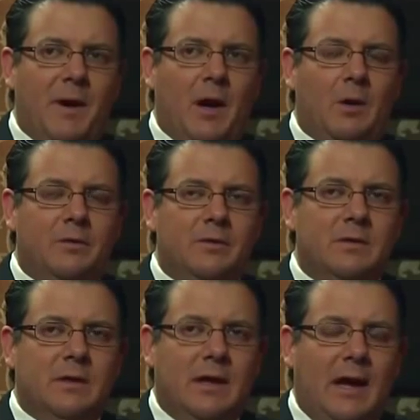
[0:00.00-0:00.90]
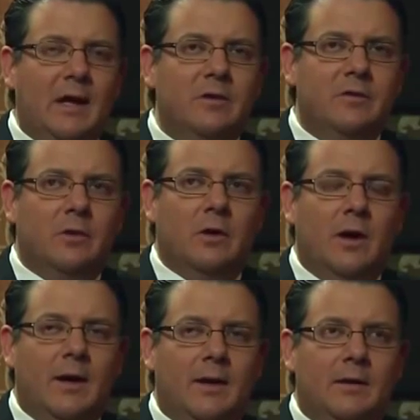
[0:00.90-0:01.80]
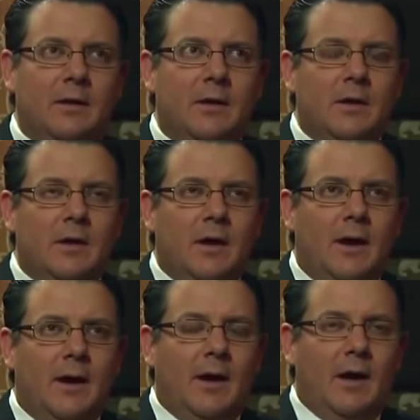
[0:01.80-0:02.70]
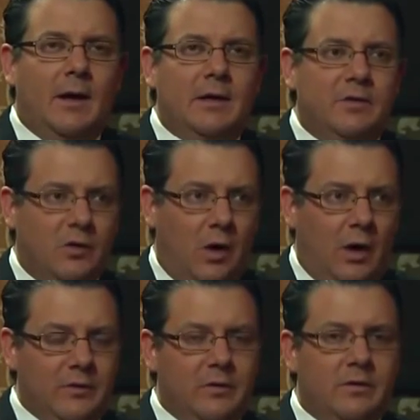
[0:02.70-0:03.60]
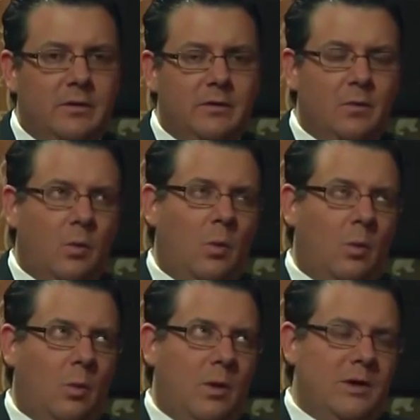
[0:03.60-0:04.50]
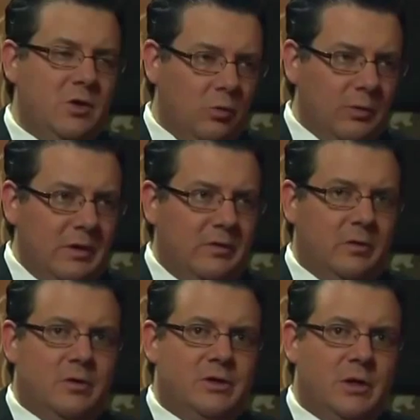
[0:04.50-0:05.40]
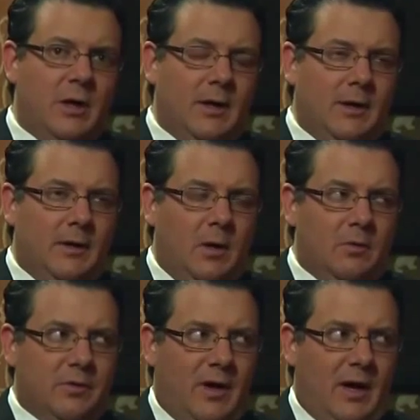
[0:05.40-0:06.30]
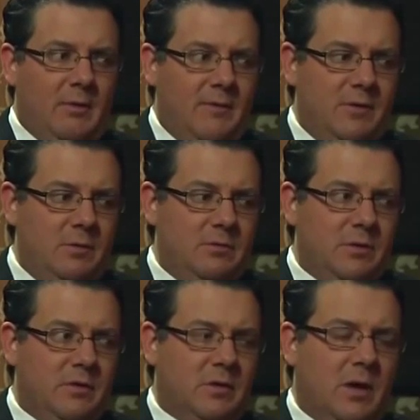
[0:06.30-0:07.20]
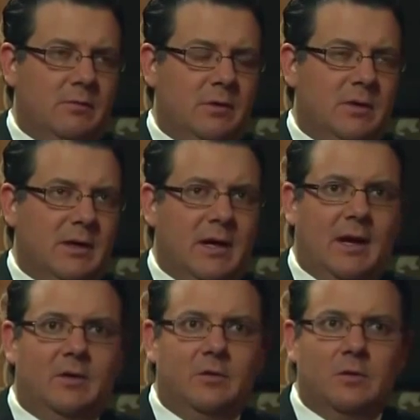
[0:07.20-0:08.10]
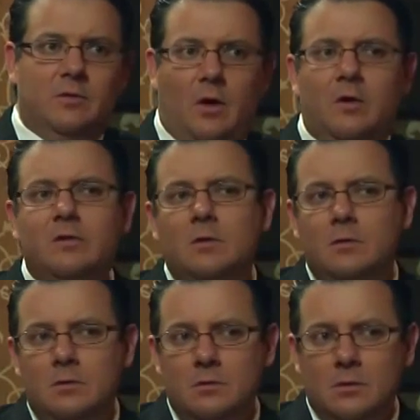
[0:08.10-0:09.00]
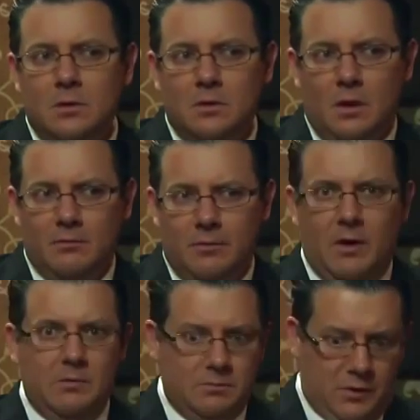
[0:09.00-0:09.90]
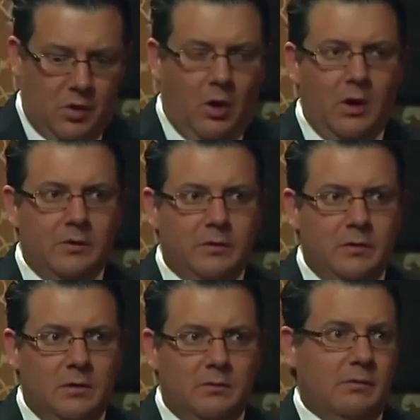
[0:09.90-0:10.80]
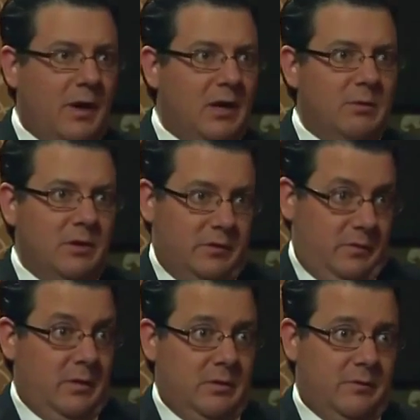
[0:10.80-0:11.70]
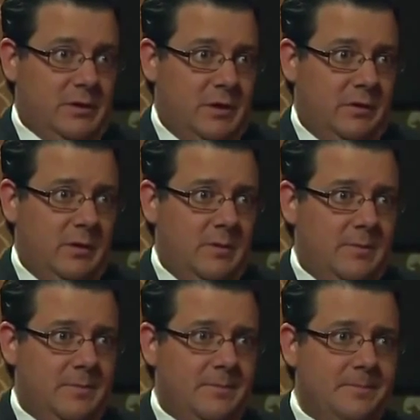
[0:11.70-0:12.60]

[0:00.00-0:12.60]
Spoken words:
about cancer and its causes. In your research over time, have you discovered that cancer is also of the cause of a vitamin deficiency?